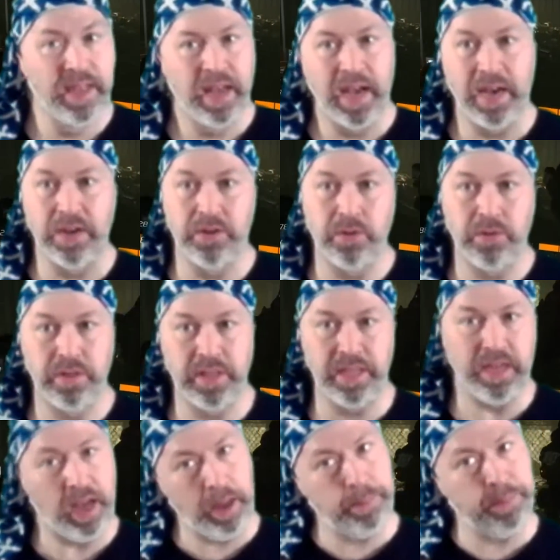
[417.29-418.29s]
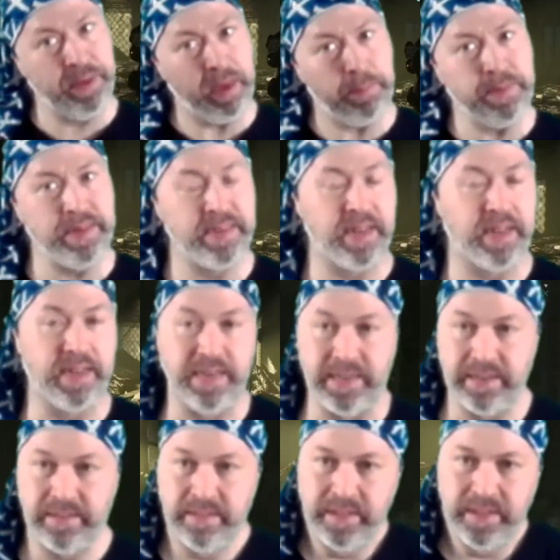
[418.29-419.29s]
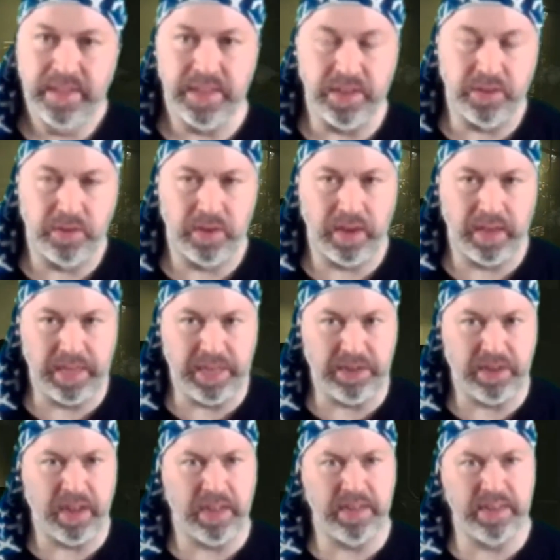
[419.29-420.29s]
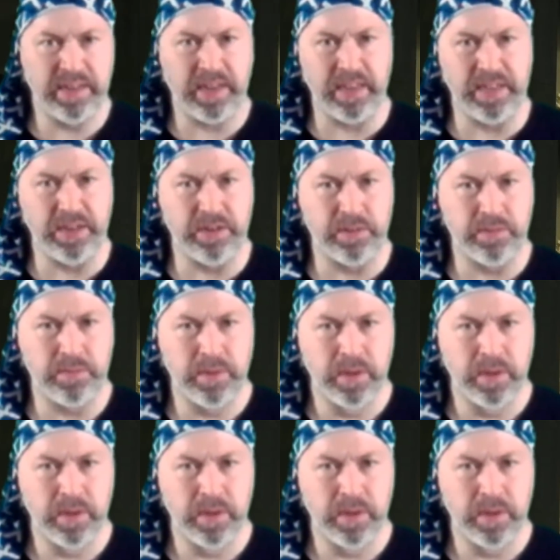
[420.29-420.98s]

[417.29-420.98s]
and on the uppy side. You know, like your guys like your